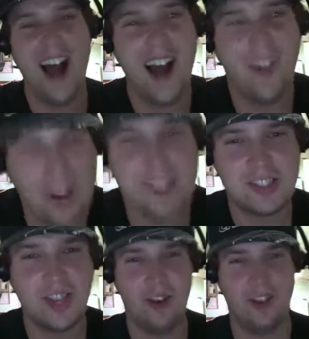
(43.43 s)
What's
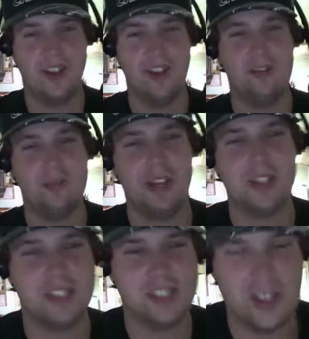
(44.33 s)
going on, everybody?
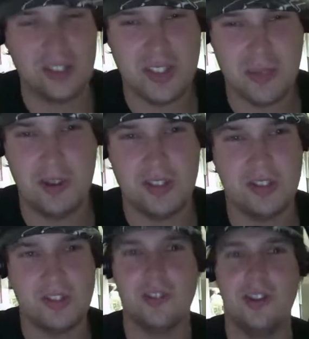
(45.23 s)
This is LC
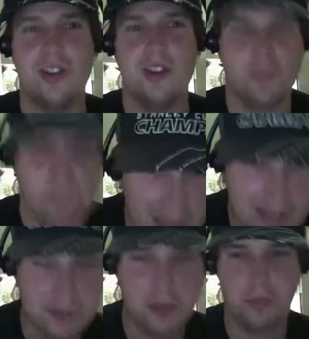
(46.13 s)
Muscles 20 here,
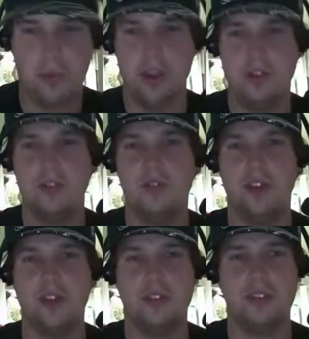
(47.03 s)
back with a brand new
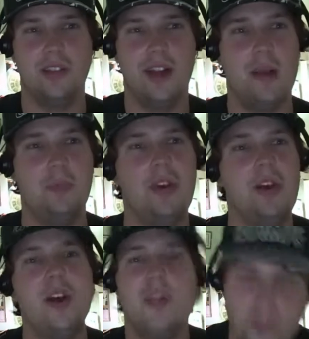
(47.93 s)
victory lap
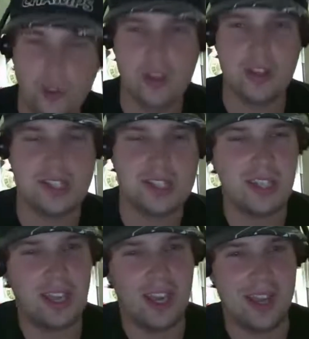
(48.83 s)
for you
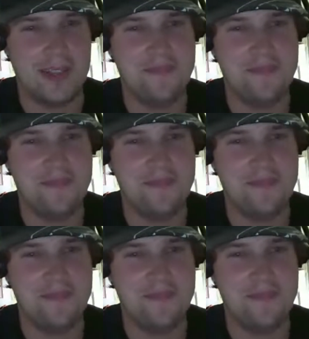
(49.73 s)
today.